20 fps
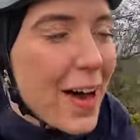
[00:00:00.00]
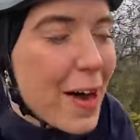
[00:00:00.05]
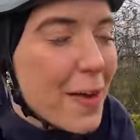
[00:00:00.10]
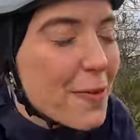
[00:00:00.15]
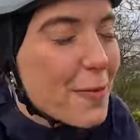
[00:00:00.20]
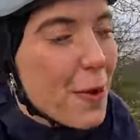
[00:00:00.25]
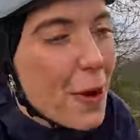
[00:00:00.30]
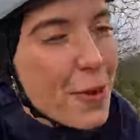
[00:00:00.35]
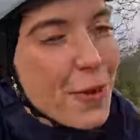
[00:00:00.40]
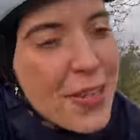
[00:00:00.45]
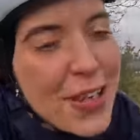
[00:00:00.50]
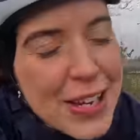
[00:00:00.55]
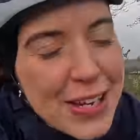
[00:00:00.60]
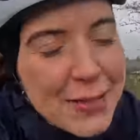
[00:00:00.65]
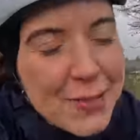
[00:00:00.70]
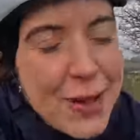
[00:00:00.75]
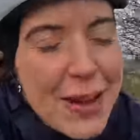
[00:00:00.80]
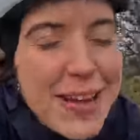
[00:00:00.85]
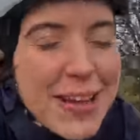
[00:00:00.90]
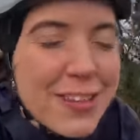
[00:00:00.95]
I,
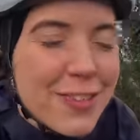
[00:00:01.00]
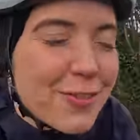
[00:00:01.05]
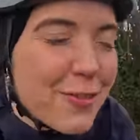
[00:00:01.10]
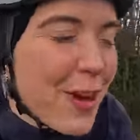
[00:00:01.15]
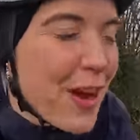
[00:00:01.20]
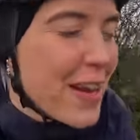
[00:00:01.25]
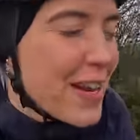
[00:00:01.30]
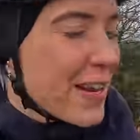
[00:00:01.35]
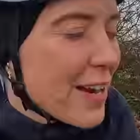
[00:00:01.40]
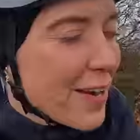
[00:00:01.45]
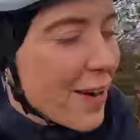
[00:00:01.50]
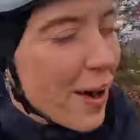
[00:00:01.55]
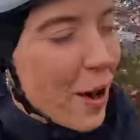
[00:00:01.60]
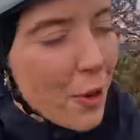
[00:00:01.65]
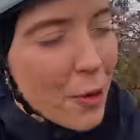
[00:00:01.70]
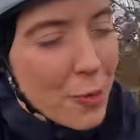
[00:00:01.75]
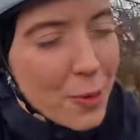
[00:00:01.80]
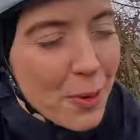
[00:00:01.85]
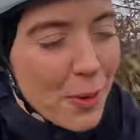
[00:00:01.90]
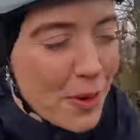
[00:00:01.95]
think when it's raining and
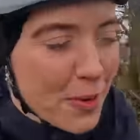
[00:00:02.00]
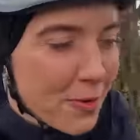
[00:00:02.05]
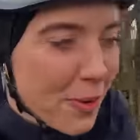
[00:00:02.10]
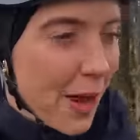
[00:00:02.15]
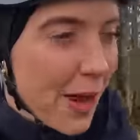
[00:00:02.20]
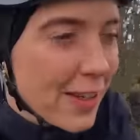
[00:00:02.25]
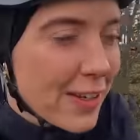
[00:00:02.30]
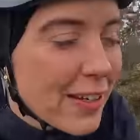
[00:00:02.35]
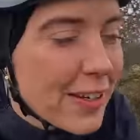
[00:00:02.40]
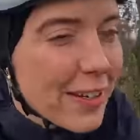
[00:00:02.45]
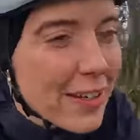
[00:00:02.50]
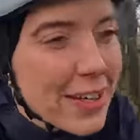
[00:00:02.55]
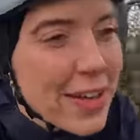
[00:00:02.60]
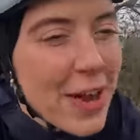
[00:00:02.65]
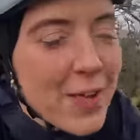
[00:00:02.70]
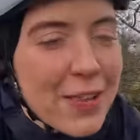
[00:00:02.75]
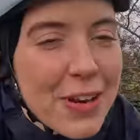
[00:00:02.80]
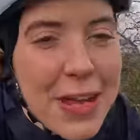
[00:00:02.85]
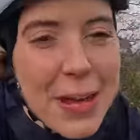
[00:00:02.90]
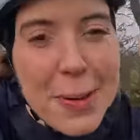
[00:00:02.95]
horrible on a ride, you can
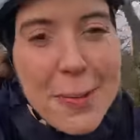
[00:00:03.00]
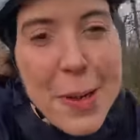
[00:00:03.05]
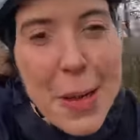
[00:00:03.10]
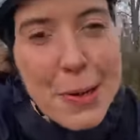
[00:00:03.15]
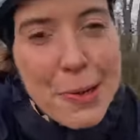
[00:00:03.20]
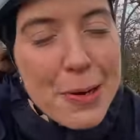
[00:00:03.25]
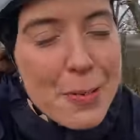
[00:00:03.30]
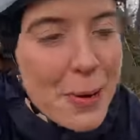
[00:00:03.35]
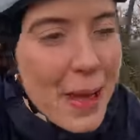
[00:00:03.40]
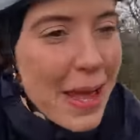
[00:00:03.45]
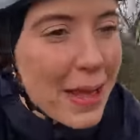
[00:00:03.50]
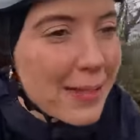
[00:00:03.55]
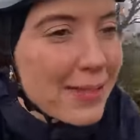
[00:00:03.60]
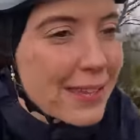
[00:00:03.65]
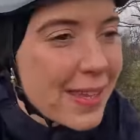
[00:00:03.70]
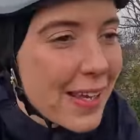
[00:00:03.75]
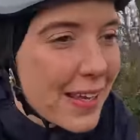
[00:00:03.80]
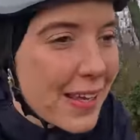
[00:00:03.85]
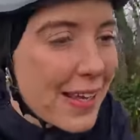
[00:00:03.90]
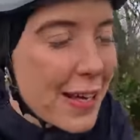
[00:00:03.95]
have a little moan
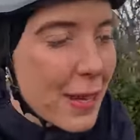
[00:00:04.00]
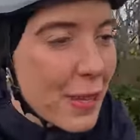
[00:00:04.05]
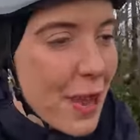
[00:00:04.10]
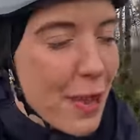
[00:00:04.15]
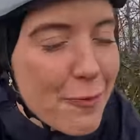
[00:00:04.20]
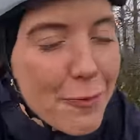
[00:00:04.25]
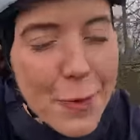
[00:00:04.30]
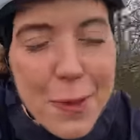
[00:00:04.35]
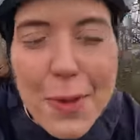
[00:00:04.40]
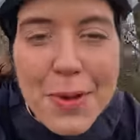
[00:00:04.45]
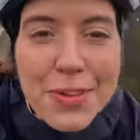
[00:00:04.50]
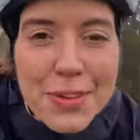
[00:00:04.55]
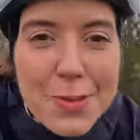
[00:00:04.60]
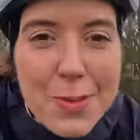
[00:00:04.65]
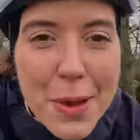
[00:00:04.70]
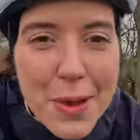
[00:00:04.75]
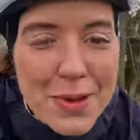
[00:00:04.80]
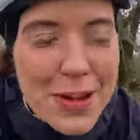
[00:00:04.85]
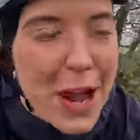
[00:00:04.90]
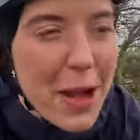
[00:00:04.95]
about it. You know, everyone wants to
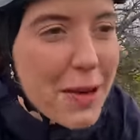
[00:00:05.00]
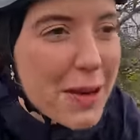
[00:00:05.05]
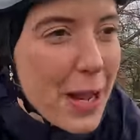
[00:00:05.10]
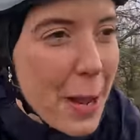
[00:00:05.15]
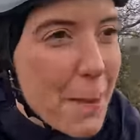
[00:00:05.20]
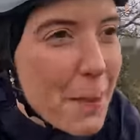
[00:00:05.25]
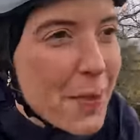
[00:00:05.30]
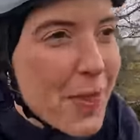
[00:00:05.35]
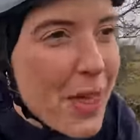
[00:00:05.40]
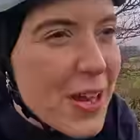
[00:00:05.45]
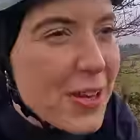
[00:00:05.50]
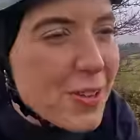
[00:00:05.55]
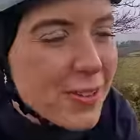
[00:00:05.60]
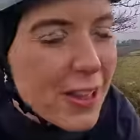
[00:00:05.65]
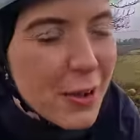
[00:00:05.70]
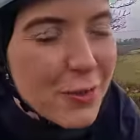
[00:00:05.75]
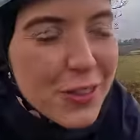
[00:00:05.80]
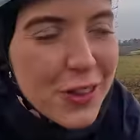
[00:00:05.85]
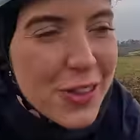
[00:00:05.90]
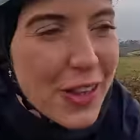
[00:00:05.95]
moan now and again, but you just
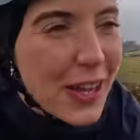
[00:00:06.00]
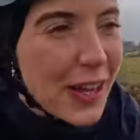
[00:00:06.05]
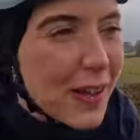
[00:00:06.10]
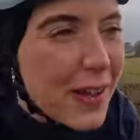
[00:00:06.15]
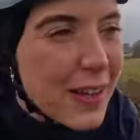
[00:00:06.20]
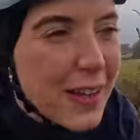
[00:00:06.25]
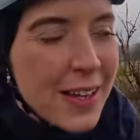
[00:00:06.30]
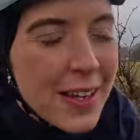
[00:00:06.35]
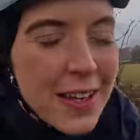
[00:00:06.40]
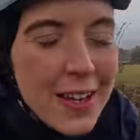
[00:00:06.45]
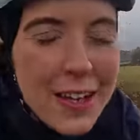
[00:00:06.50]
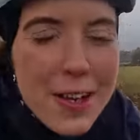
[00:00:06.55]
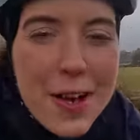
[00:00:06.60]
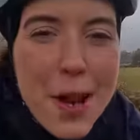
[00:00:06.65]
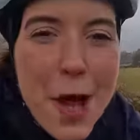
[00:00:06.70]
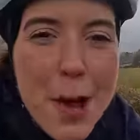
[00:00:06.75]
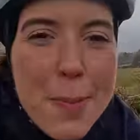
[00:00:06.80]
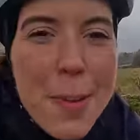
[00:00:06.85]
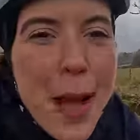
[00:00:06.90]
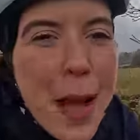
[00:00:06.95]
have to think,
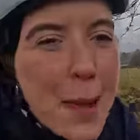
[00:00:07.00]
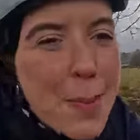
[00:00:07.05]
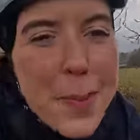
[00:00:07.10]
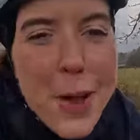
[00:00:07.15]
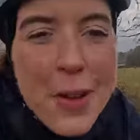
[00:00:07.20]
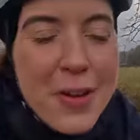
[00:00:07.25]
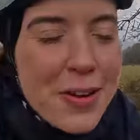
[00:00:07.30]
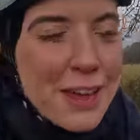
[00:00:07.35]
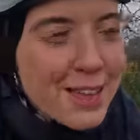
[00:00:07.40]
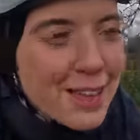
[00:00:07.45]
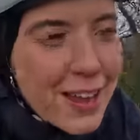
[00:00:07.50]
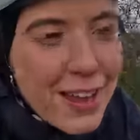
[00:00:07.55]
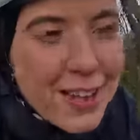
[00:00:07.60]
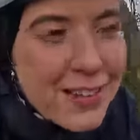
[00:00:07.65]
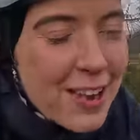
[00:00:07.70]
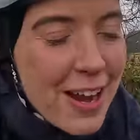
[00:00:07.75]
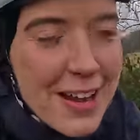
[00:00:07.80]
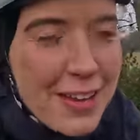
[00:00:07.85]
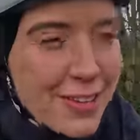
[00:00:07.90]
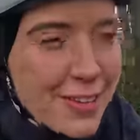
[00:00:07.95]
no amount of moaning is going
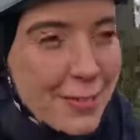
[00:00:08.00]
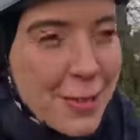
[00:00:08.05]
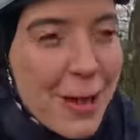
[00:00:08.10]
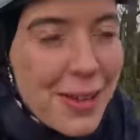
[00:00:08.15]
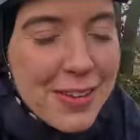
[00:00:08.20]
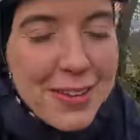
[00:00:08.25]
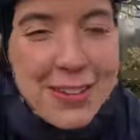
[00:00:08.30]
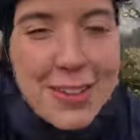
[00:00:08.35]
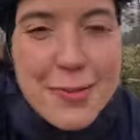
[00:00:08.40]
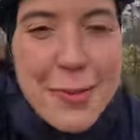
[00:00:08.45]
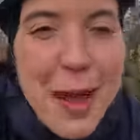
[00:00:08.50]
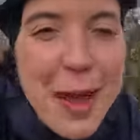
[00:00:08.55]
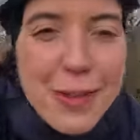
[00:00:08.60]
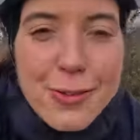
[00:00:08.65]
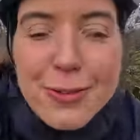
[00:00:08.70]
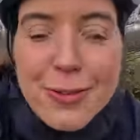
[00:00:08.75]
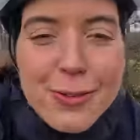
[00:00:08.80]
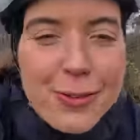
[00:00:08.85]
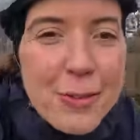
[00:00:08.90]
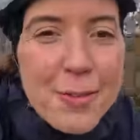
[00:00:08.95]
to change the weather, so you might
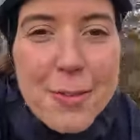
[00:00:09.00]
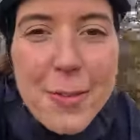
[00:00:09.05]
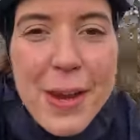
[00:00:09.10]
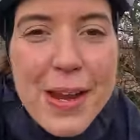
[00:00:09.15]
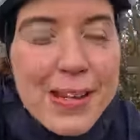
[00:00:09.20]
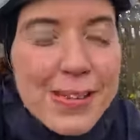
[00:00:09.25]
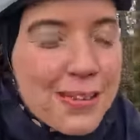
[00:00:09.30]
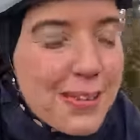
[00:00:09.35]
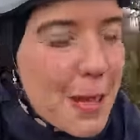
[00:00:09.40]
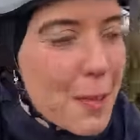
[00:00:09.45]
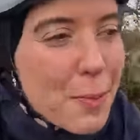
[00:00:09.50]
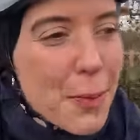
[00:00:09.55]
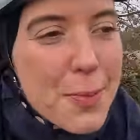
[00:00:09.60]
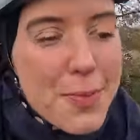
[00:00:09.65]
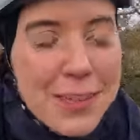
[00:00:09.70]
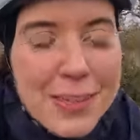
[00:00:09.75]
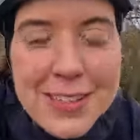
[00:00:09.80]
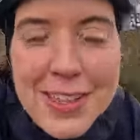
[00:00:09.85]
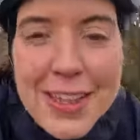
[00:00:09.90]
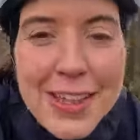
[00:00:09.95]
as well just embrace it and
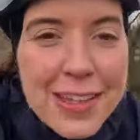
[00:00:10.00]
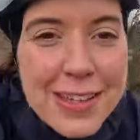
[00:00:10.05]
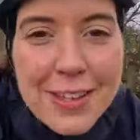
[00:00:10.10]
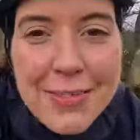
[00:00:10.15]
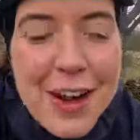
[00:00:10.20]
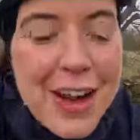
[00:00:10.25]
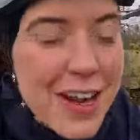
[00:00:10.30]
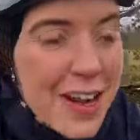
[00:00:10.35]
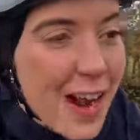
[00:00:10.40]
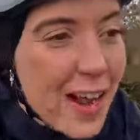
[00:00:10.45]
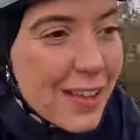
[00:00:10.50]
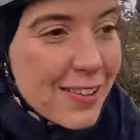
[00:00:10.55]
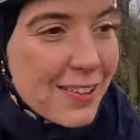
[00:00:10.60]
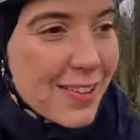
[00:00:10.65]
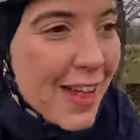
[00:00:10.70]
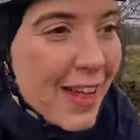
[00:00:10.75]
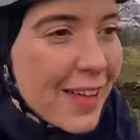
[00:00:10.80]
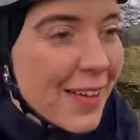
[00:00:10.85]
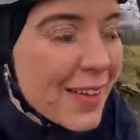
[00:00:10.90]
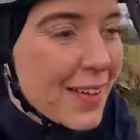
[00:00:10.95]
blooming sing in the rain, I
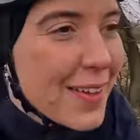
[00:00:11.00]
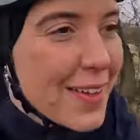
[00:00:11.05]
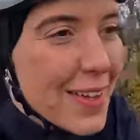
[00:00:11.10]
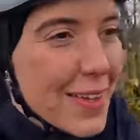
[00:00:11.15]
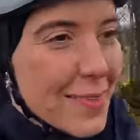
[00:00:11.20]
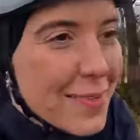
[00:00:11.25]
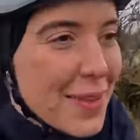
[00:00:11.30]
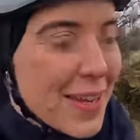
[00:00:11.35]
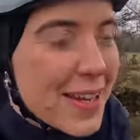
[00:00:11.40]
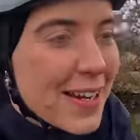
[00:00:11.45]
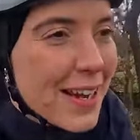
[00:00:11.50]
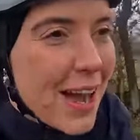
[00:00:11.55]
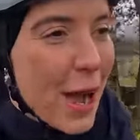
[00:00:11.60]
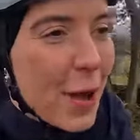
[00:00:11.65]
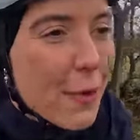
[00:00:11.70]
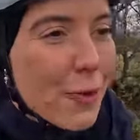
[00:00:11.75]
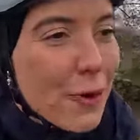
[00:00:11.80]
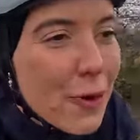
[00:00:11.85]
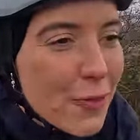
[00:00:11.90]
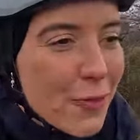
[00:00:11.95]
say. Me and
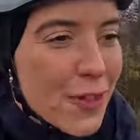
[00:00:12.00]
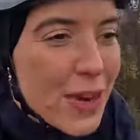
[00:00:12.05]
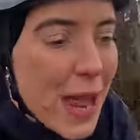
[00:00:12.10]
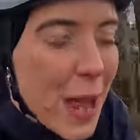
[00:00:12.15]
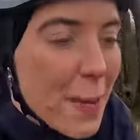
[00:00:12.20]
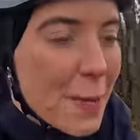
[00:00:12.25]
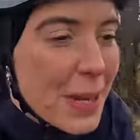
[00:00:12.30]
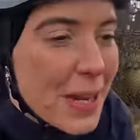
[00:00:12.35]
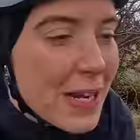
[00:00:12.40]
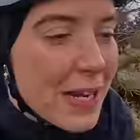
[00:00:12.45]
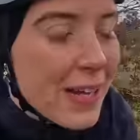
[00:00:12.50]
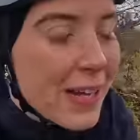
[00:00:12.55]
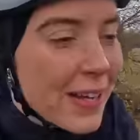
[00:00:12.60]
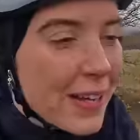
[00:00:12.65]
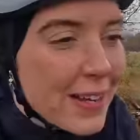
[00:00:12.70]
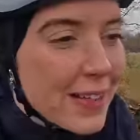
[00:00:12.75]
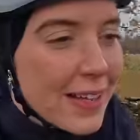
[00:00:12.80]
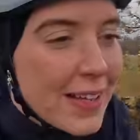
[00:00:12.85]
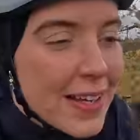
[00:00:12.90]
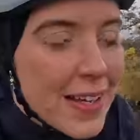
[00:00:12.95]
Kyle are loving it. I mean,
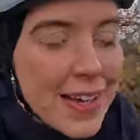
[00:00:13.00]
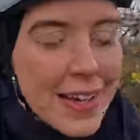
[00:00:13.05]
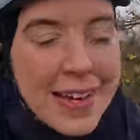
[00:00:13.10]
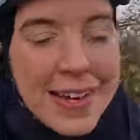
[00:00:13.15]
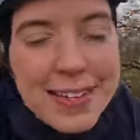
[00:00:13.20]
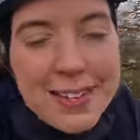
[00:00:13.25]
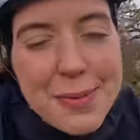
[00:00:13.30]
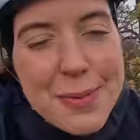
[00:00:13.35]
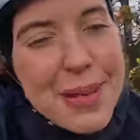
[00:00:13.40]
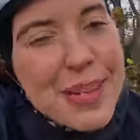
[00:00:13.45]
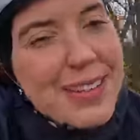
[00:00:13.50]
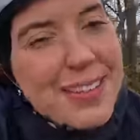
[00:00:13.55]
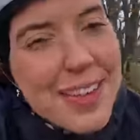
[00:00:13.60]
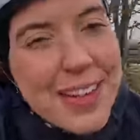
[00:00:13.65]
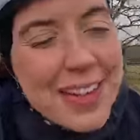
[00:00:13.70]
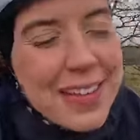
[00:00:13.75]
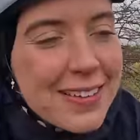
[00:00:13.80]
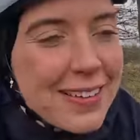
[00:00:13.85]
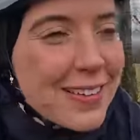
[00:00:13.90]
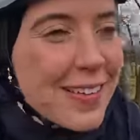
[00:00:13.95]
it is a bit
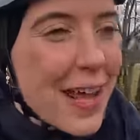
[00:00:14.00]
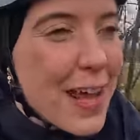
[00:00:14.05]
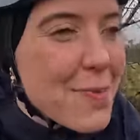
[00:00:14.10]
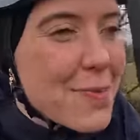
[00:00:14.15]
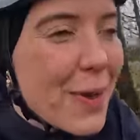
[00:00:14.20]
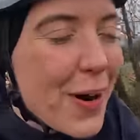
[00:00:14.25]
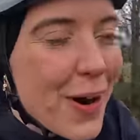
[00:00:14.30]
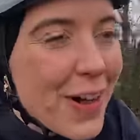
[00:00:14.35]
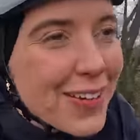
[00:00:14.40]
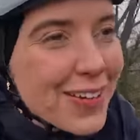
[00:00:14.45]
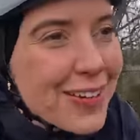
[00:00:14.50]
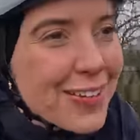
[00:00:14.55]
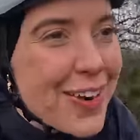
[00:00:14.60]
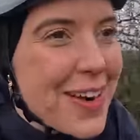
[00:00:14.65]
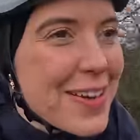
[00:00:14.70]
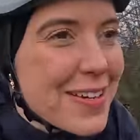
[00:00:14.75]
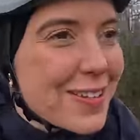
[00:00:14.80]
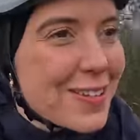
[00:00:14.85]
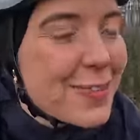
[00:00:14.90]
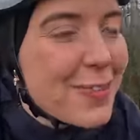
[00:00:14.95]
chilly today, but it's
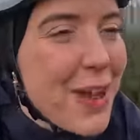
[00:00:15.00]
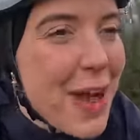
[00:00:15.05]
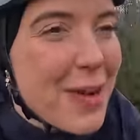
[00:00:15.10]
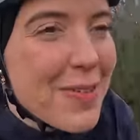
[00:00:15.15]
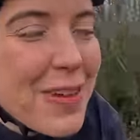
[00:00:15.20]
great just to be out. I